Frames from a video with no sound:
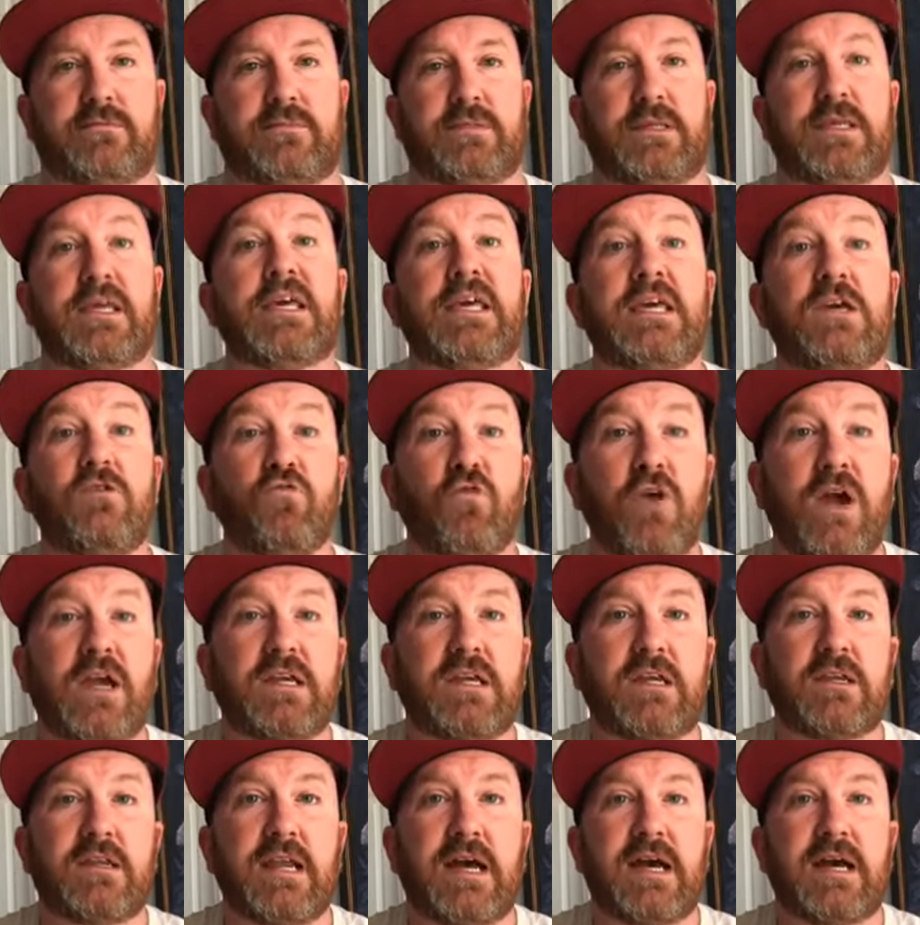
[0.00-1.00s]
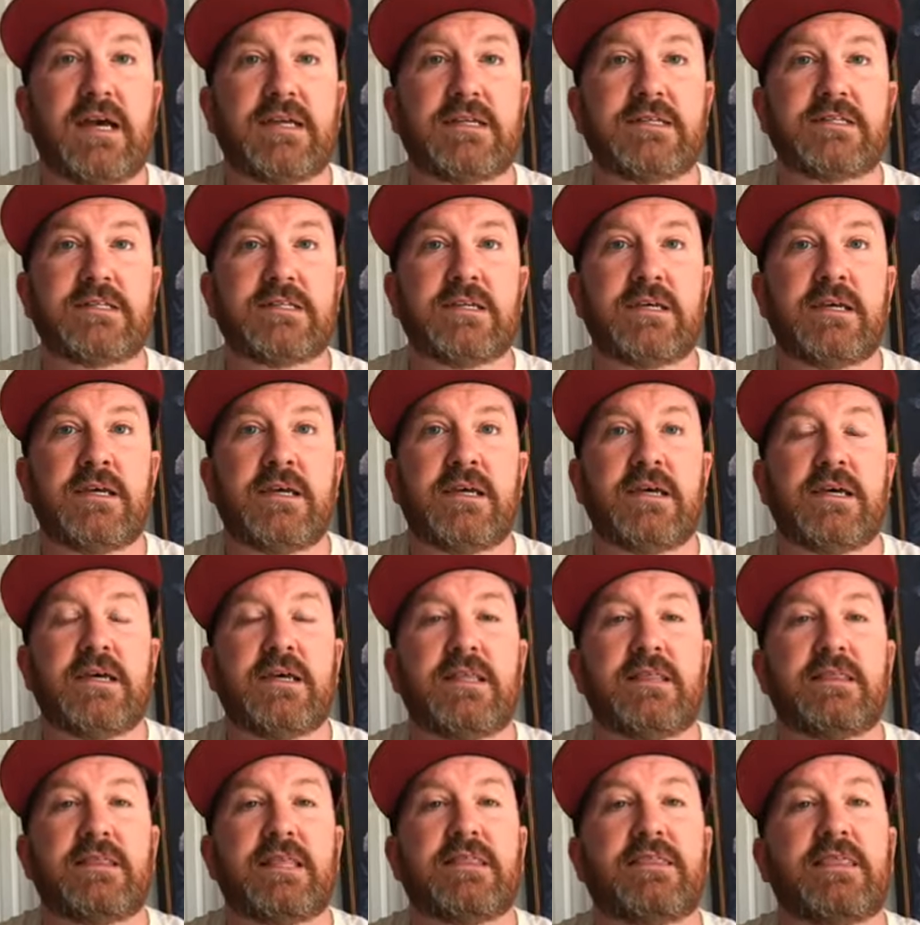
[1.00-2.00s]
He recognized
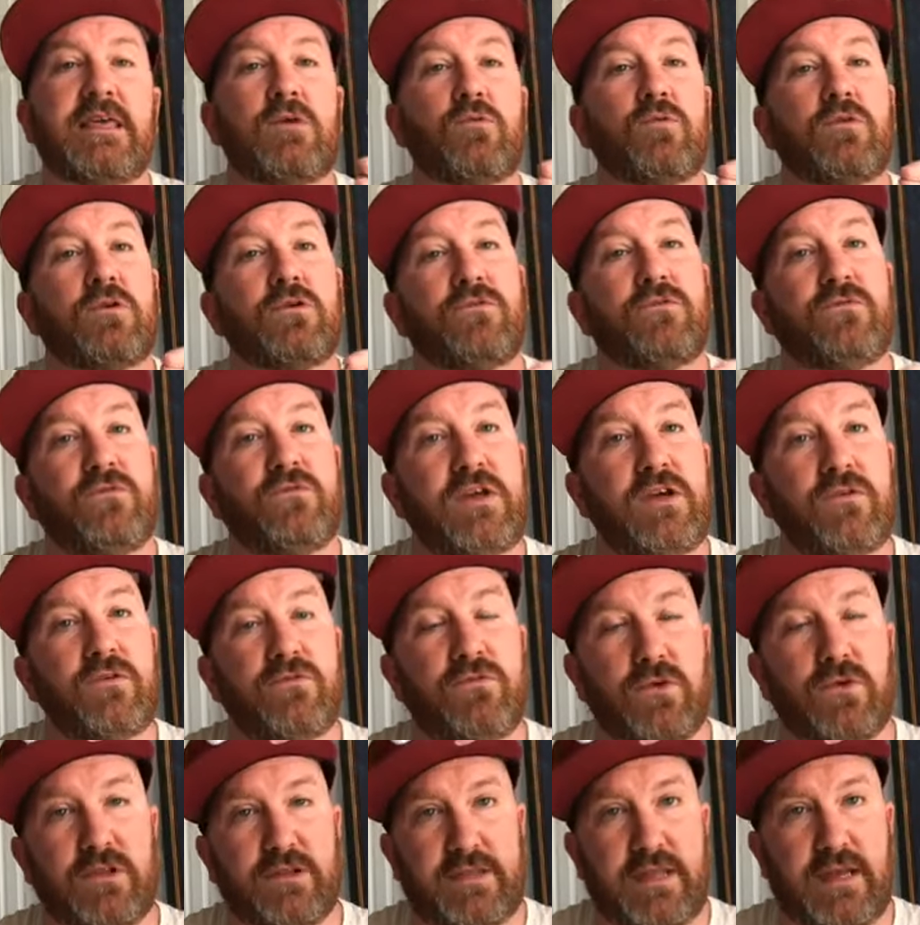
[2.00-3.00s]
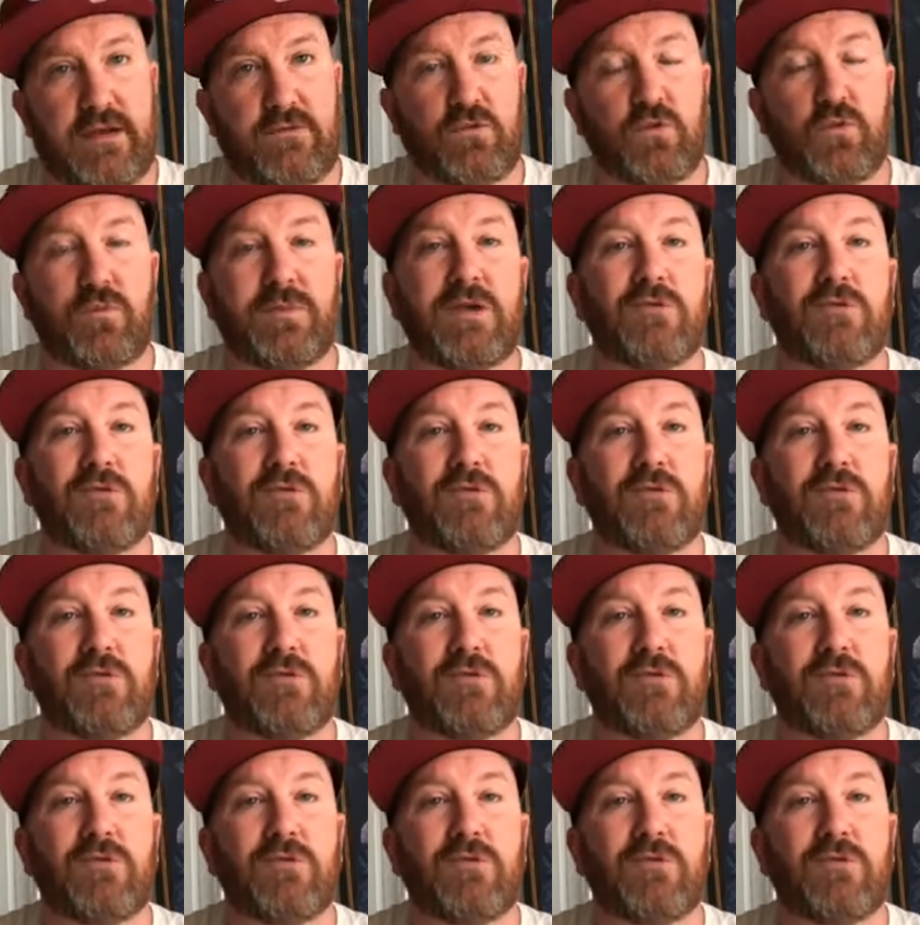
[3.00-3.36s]
that they were fearful in that room.